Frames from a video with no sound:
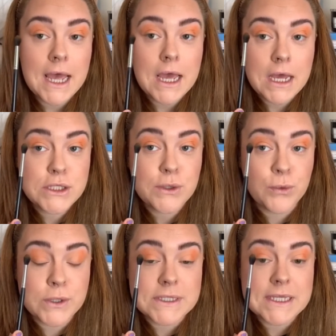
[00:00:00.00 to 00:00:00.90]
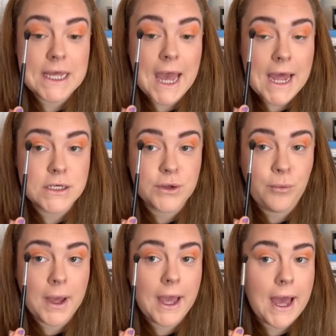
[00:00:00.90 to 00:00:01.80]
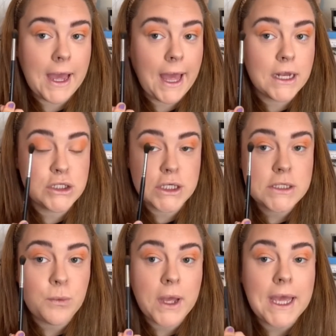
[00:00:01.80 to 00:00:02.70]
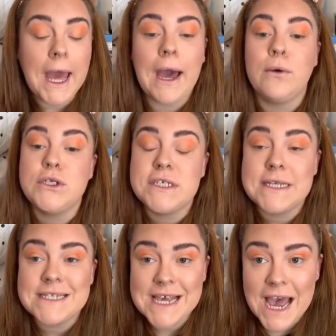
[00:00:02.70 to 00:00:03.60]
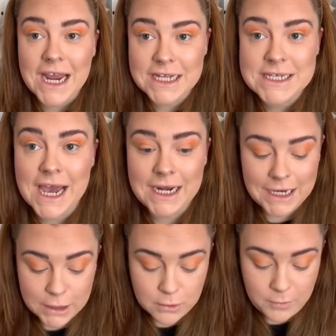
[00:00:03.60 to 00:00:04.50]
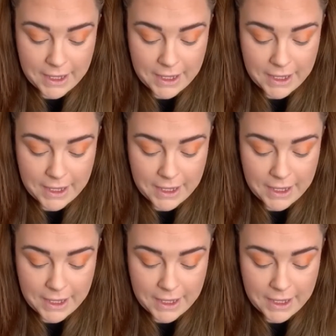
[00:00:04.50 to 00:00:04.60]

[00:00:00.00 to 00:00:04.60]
towards the end of my eye and just wing it out just a tiny little bit.